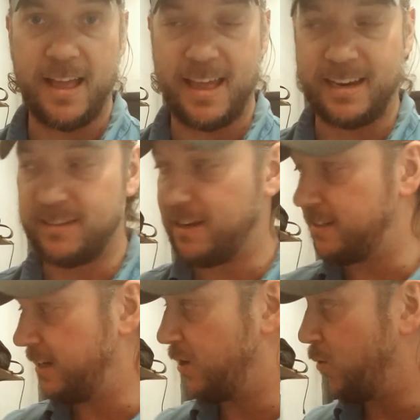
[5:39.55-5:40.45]
and it
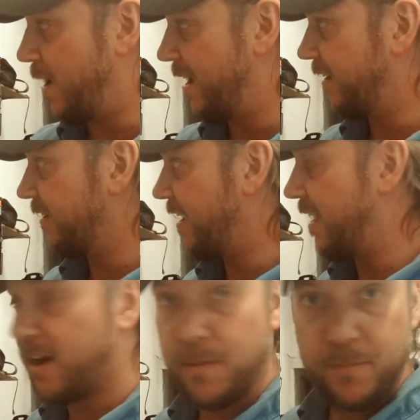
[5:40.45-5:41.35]
doesn't quite
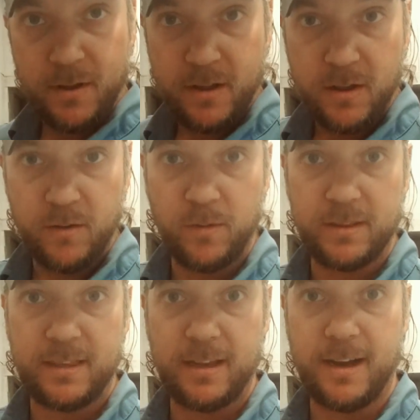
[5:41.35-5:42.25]
line up
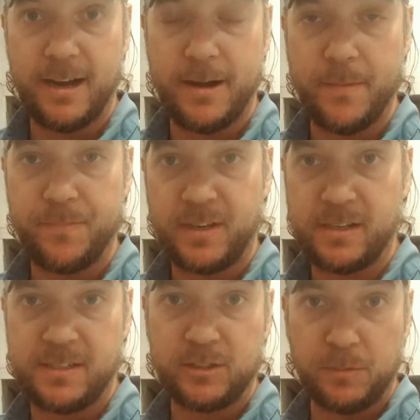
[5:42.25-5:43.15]
with the
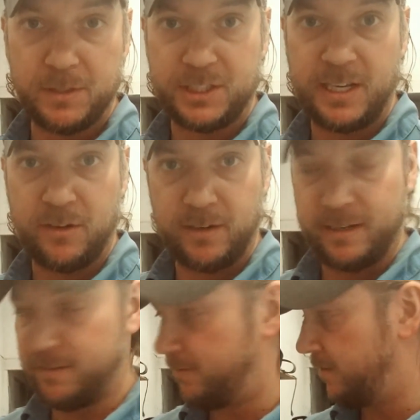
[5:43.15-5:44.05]
central
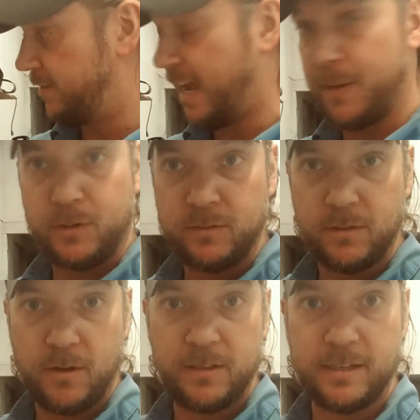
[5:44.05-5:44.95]
machinery table
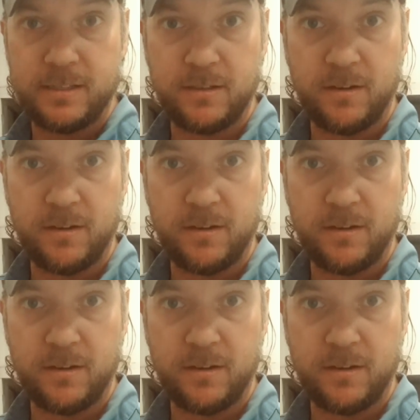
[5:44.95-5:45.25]
on this